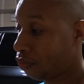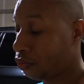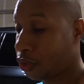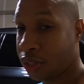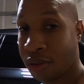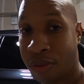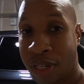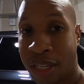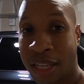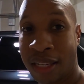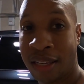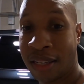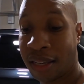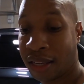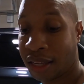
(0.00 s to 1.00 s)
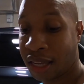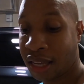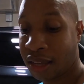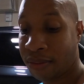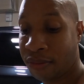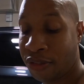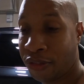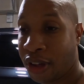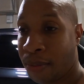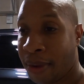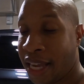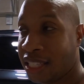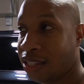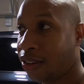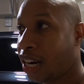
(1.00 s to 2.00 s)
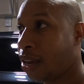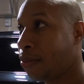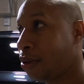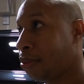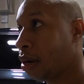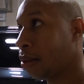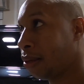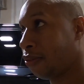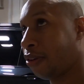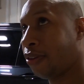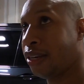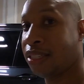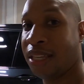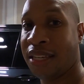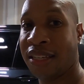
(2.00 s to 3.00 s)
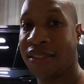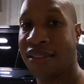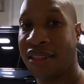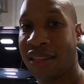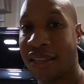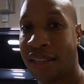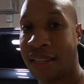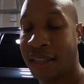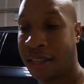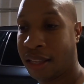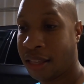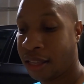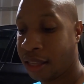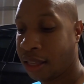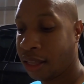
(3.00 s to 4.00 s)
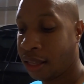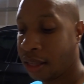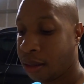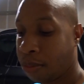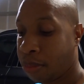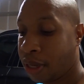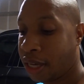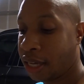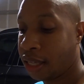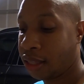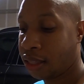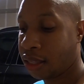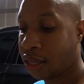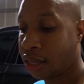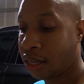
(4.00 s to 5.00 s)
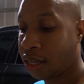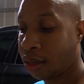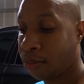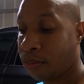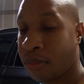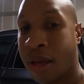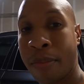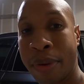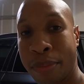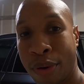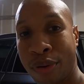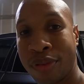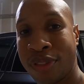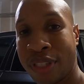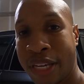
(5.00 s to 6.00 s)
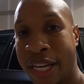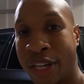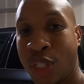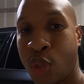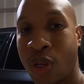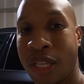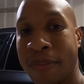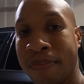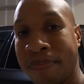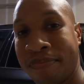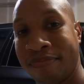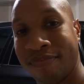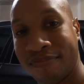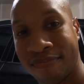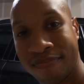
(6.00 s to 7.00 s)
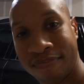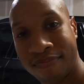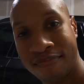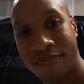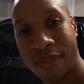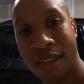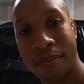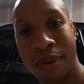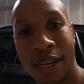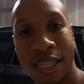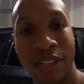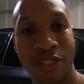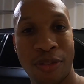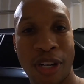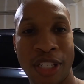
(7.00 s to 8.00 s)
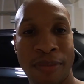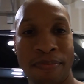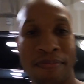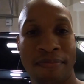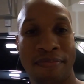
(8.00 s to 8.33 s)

so we did. If you follow my Instagram, you probably have already seen it. But I'll be posting that here shortly. But guys, thanks for watching.